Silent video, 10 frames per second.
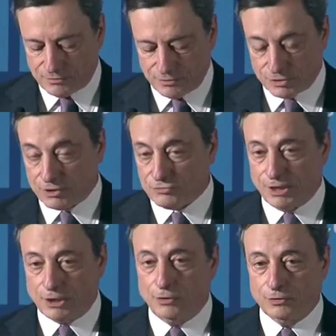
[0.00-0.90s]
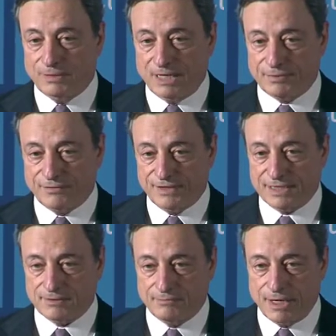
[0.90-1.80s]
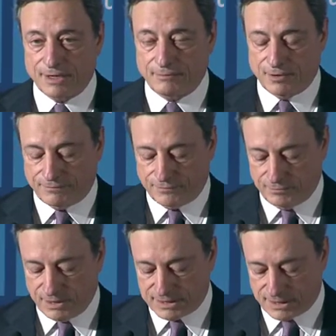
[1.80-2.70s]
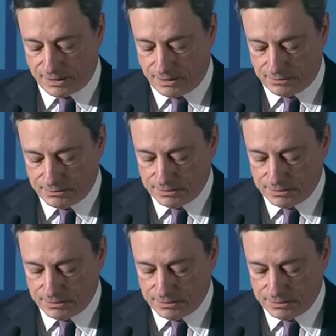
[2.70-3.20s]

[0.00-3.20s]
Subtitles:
which was recalled by Professor Merriman a few minutes ago,